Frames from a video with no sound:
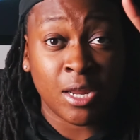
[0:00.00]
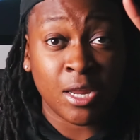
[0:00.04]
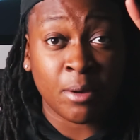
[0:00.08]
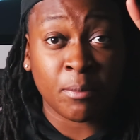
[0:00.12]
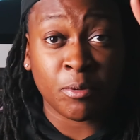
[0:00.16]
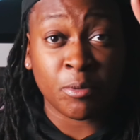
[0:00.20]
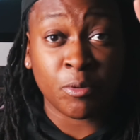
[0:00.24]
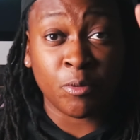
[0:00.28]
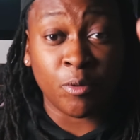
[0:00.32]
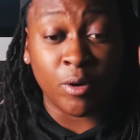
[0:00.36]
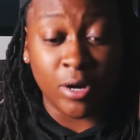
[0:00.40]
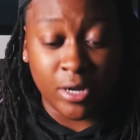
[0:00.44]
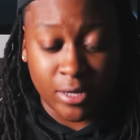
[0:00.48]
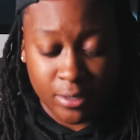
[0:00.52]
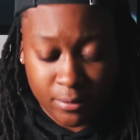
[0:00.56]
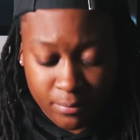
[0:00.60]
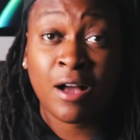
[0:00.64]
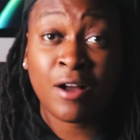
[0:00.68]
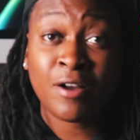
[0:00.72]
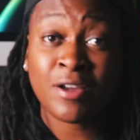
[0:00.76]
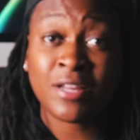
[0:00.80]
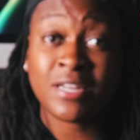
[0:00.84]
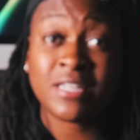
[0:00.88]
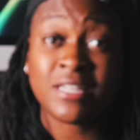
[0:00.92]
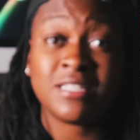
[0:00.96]
Number one.
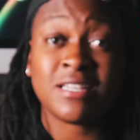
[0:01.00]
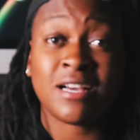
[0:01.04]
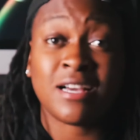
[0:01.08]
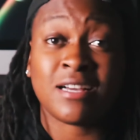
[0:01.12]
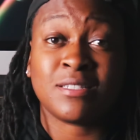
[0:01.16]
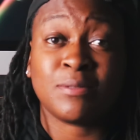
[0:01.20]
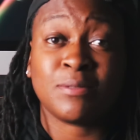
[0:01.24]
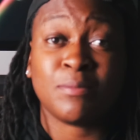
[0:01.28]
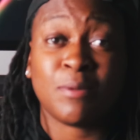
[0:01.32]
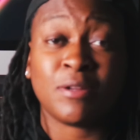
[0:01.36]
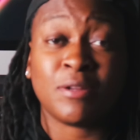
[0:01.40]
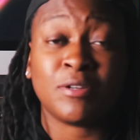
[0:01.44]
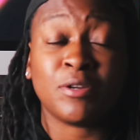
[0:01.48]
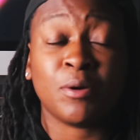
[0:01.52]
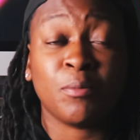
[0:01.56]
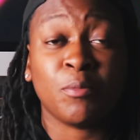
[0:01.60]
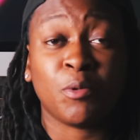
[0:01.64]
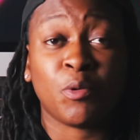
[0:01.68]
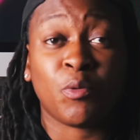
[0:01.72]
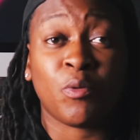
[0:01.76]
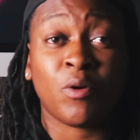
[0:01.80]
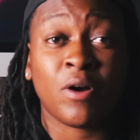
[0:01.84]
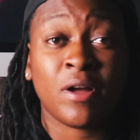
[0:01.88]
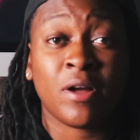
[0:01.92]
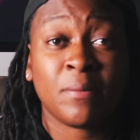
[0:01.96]
I already talked about
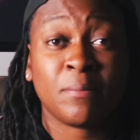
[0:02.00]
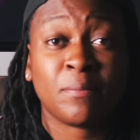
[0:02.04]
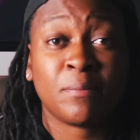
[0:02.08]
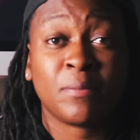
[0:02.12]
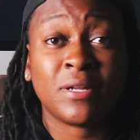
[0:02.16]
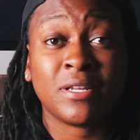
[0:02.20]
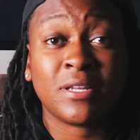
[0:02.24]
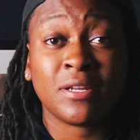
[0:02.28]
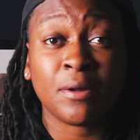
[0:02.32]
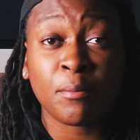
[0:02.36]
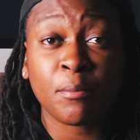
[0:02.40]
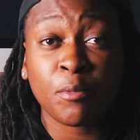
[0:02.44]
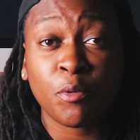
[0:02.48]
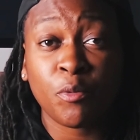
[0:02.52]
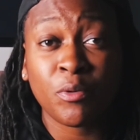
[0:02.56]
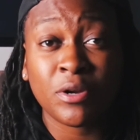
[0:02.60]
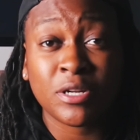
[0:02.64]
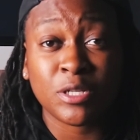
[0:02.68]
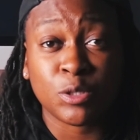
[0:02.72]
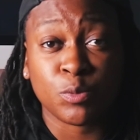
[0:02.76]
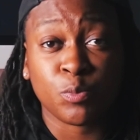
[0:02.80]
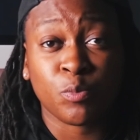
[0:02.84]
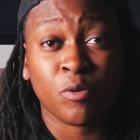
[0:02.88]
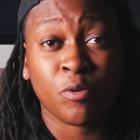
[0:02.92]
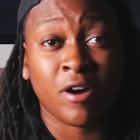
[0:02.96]
number one, but number one
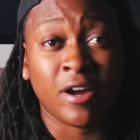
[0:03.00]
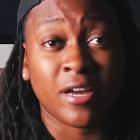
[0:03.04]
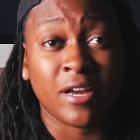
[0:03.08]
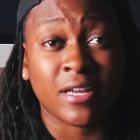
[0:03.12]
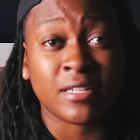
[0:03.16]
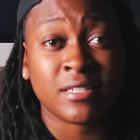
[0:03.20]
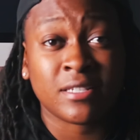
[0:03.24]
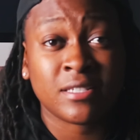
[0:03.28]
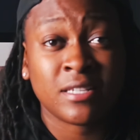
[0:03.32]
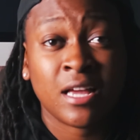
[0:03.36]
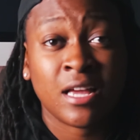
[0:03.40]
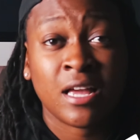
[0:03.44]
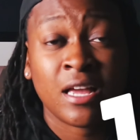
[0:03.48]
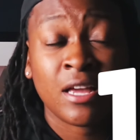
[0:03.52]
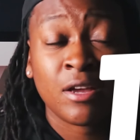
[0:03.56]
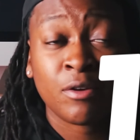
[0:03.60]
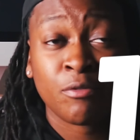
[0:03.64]
is price.